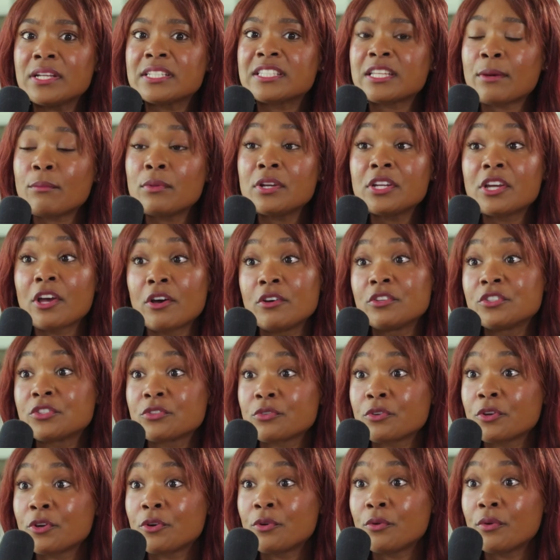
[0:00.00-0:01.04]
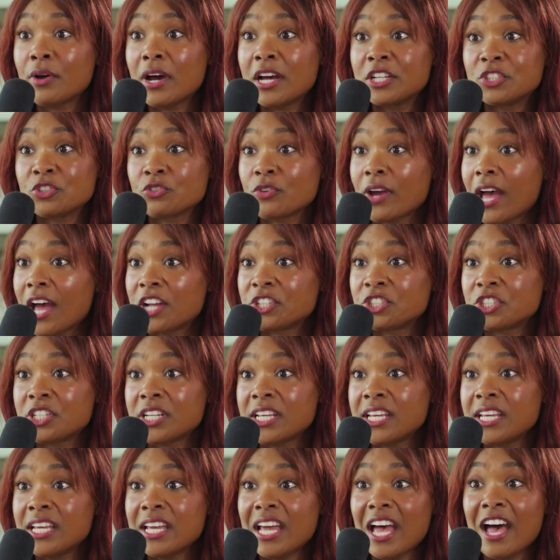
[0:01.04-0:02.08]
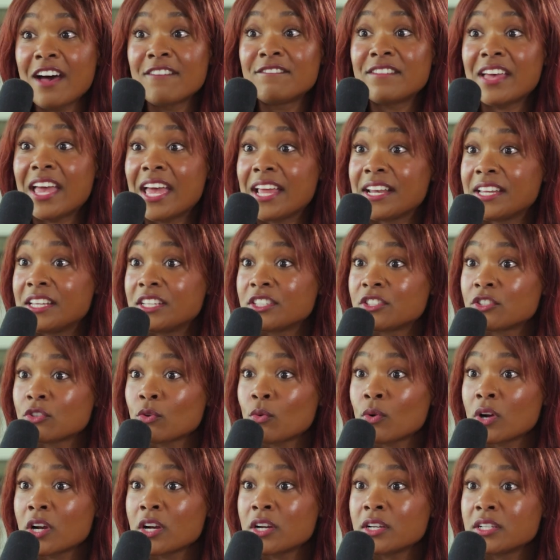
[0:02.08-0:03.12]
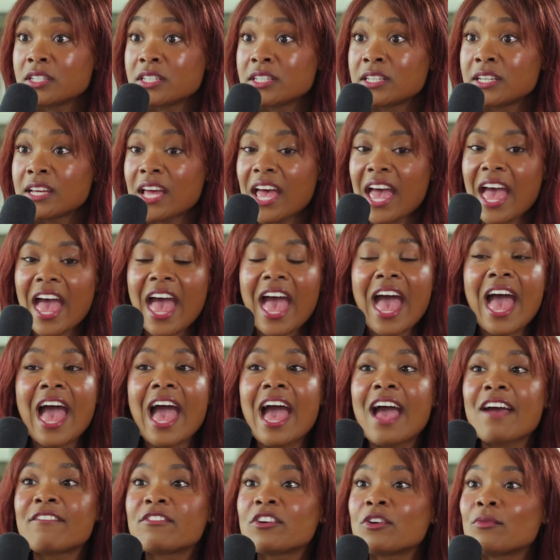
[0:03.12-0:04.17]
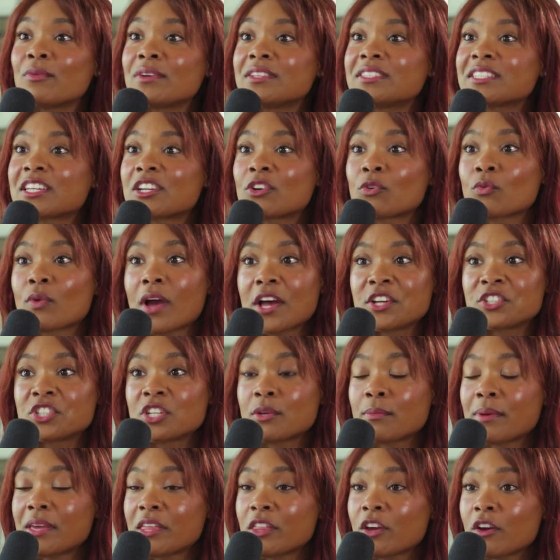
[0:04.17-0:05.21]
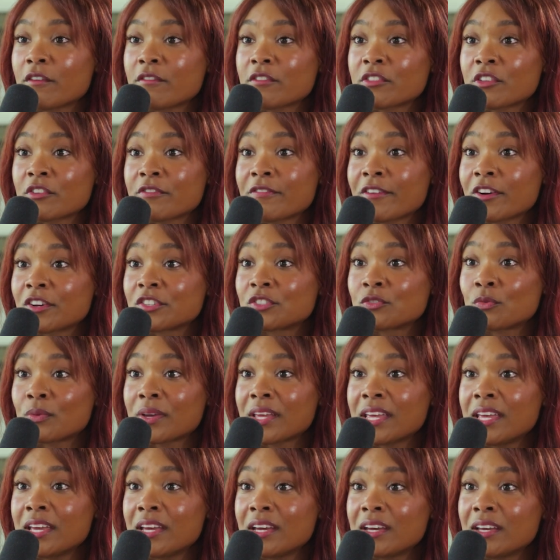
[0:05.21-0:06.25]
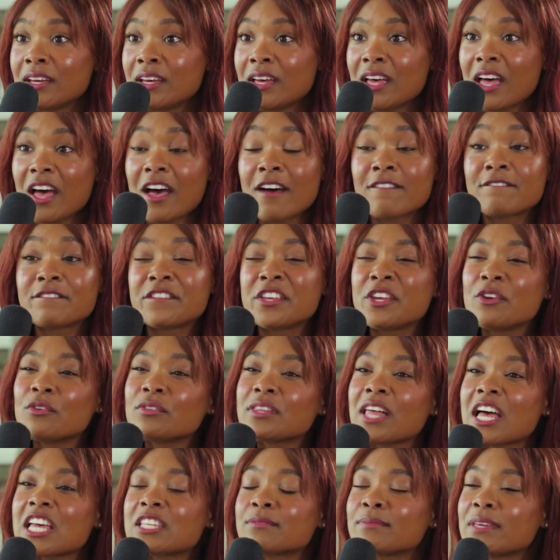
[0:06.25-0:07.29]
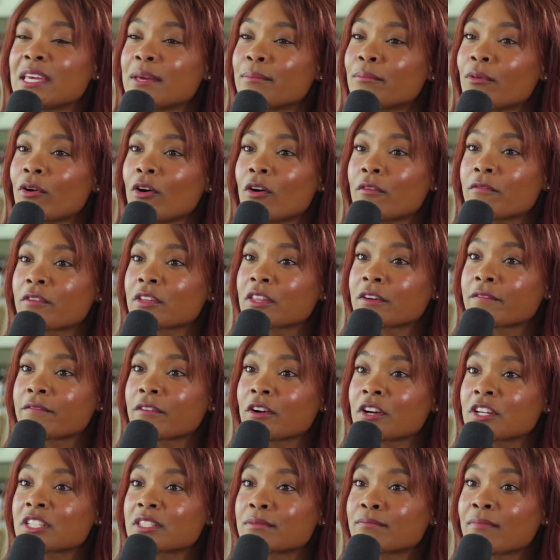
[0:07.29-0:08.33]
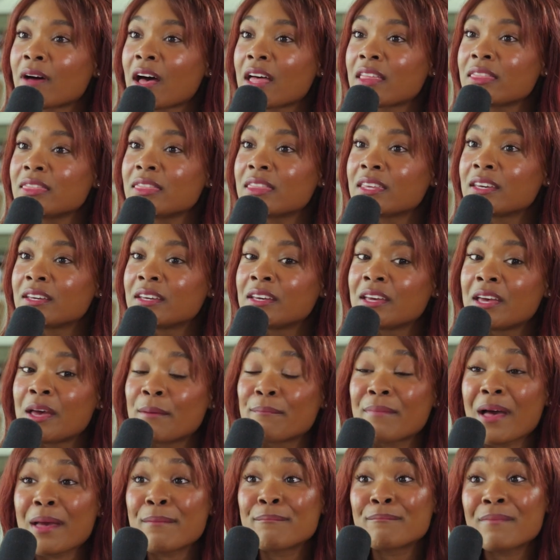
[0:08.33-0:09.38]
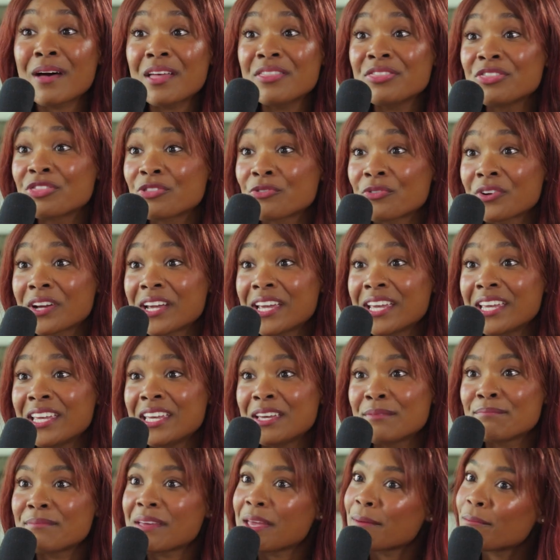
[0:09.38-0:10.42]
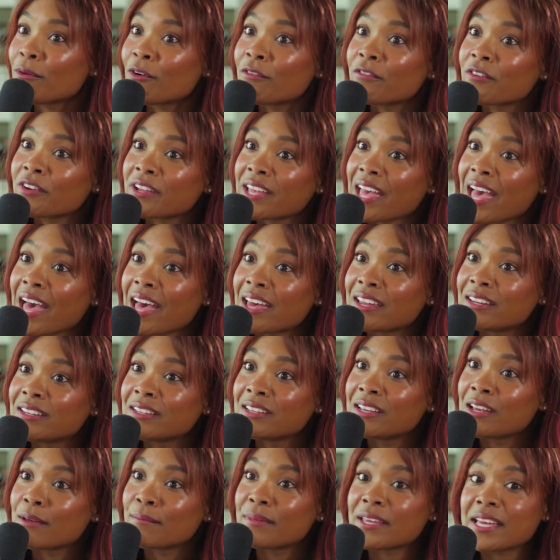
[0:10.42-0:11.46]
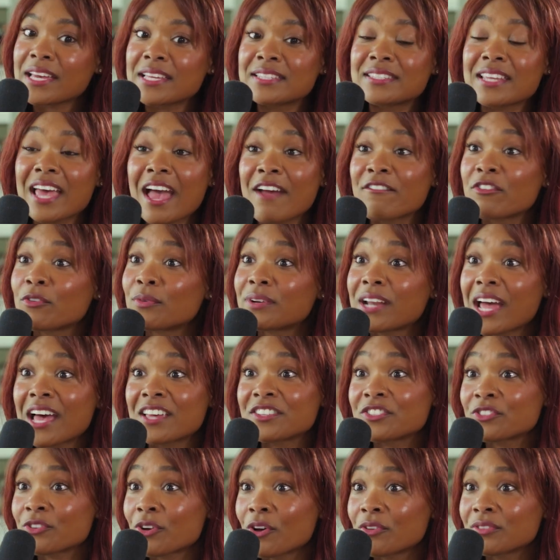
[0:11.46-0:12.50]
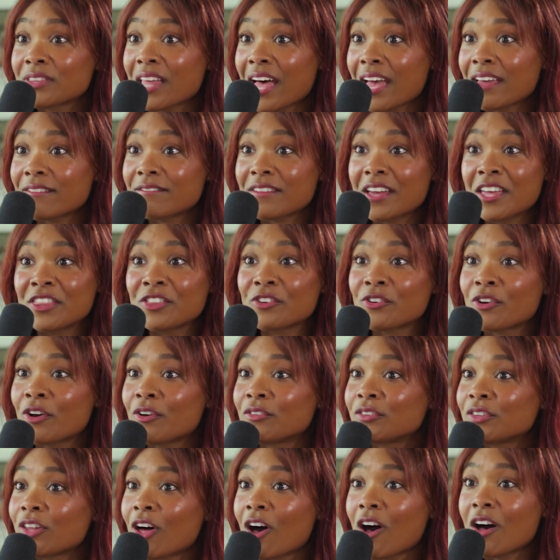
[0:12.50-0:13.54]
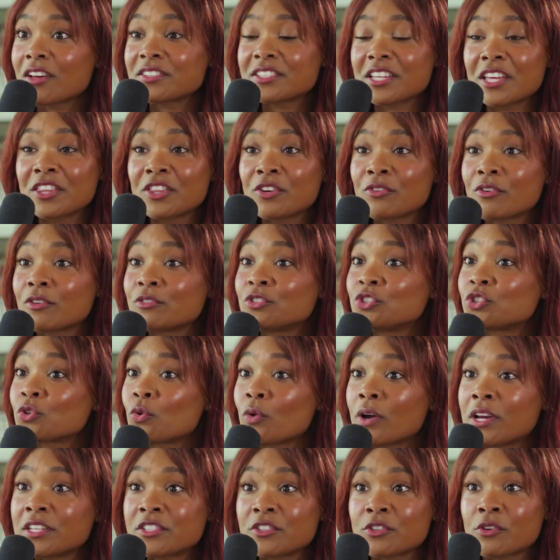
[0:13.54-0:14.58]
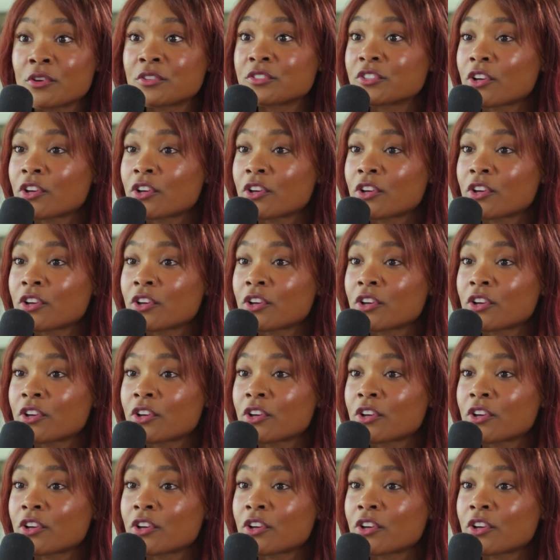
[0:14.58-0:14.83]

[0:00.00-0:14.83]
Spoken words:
someone goes through a tragedy of any sort, everyone's going to rush to be there for the first week. A few less people for the first month. By month 3, people forget because everyone has their own life and their own loss and their own joys and their own